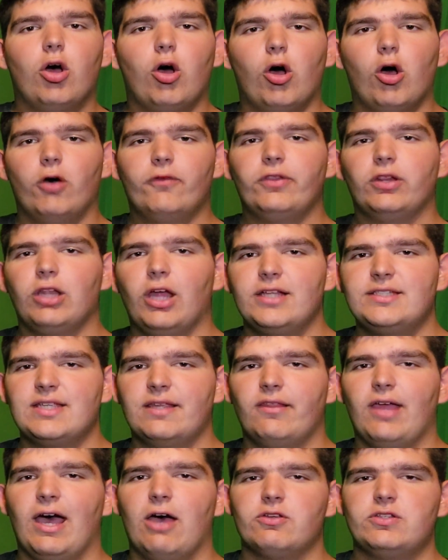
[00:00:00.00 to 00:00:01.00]
All the lights
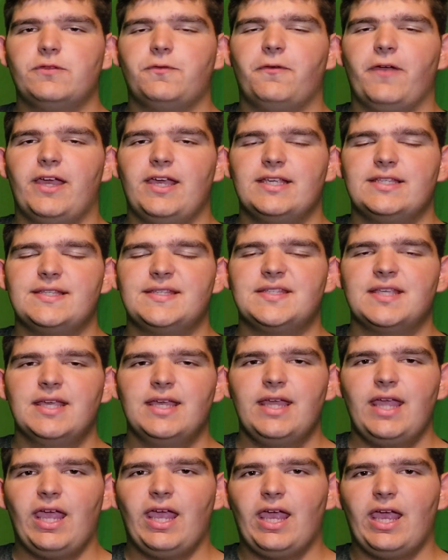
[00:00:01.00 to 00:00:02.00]
on the house face
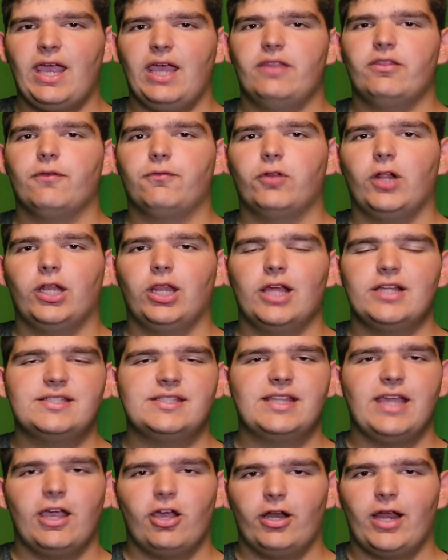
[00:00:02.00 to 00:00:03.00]
and the
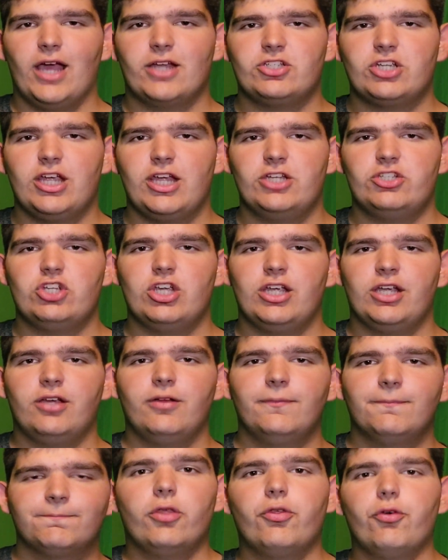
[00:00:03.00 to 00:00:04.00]
floodlights there are not changing.